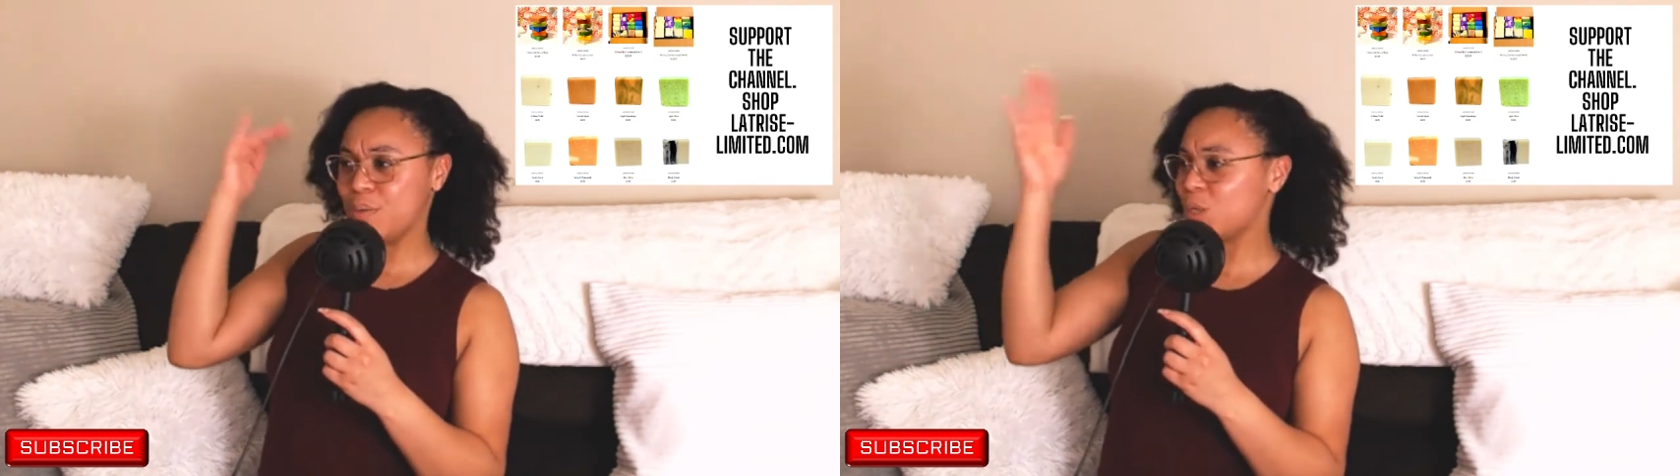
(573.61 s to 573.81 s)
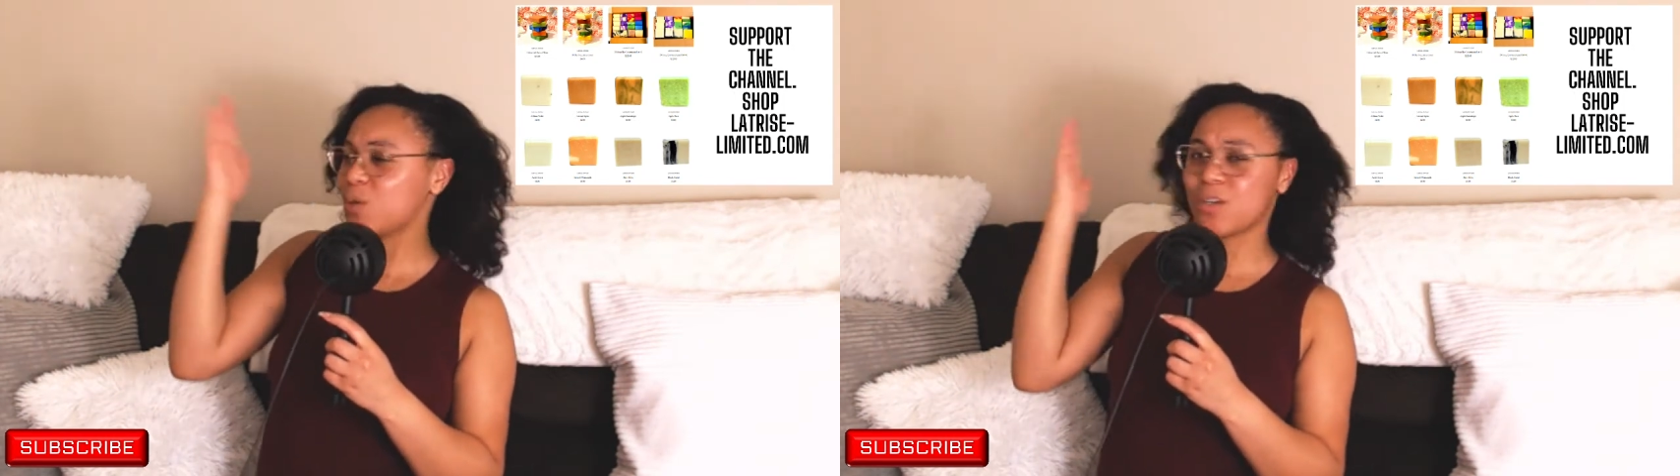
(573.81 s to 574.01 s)

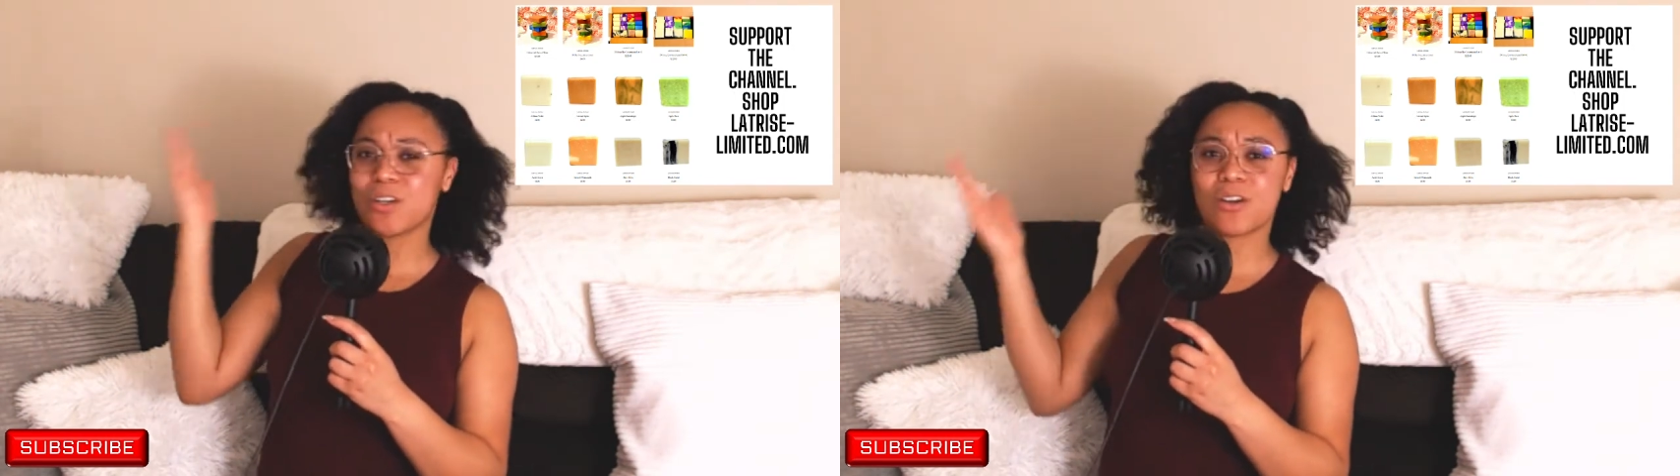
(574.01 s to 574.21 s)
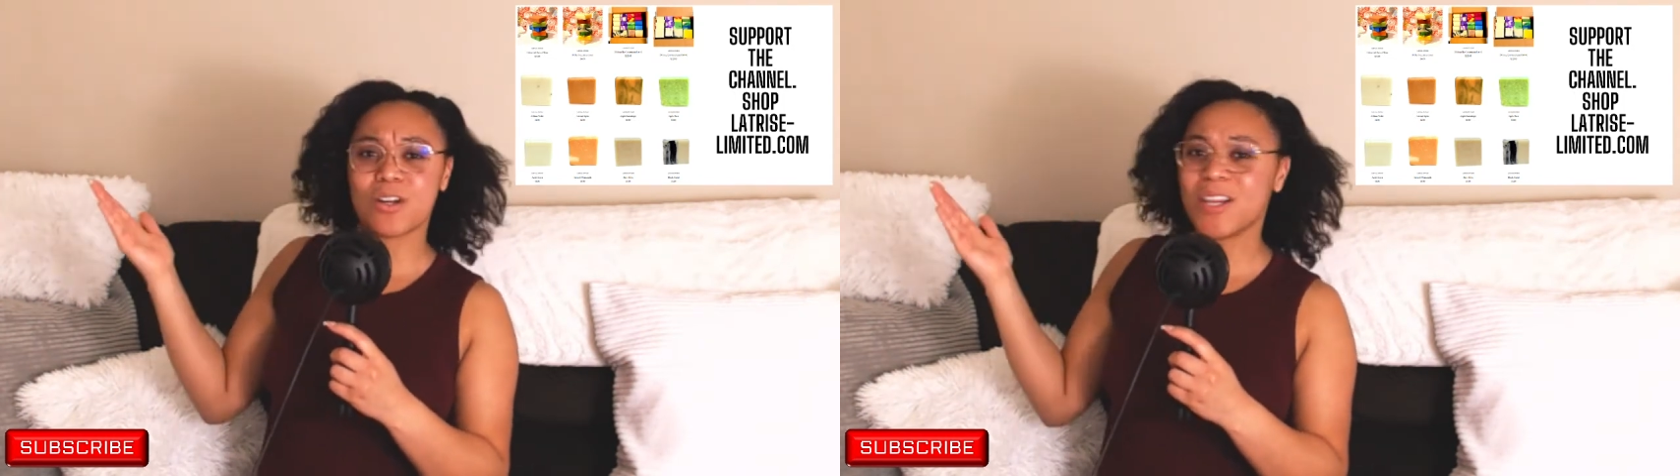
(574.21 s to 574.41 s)

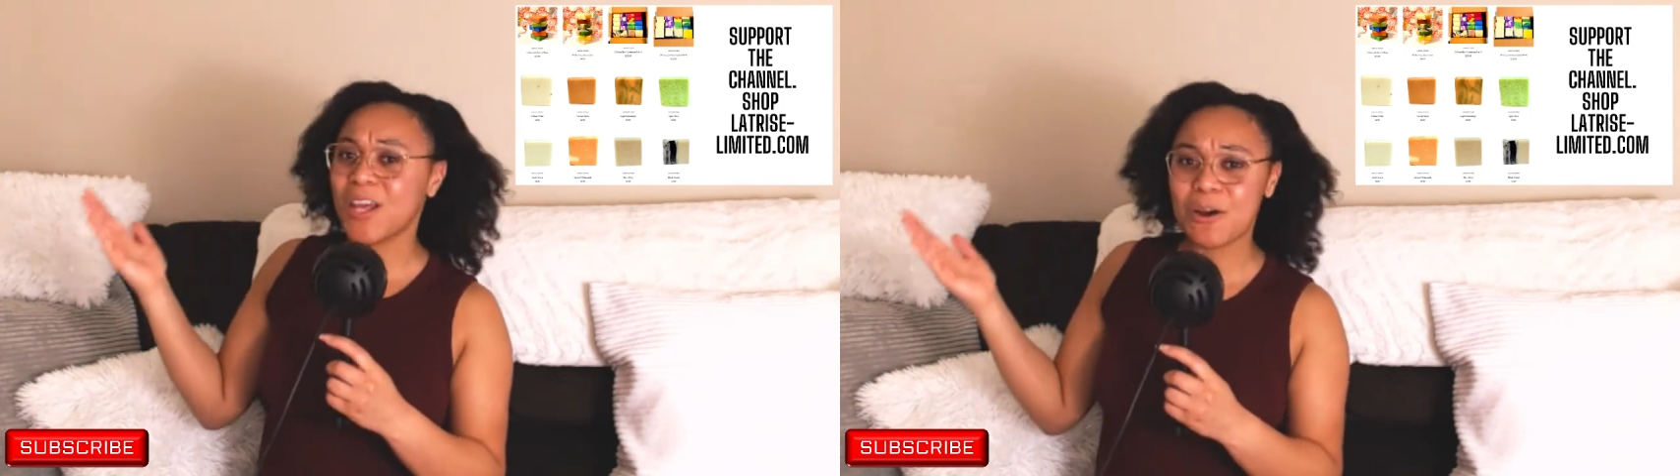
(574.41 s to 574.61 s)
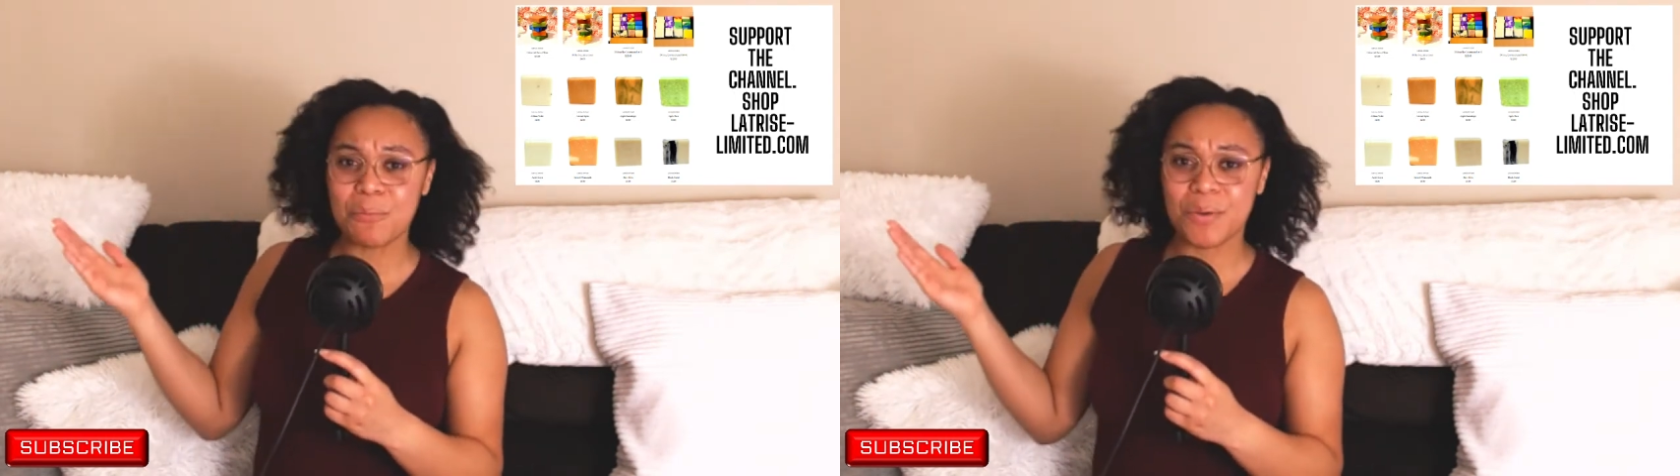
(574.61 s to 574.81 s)
billionaire
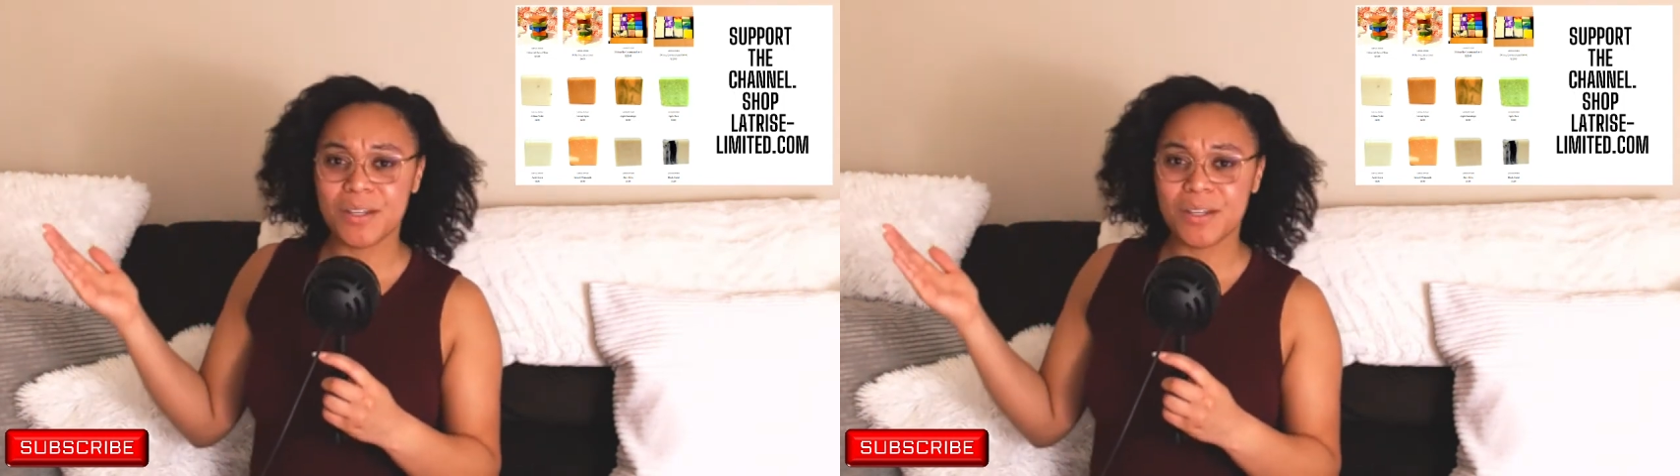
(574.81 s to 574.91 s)
club.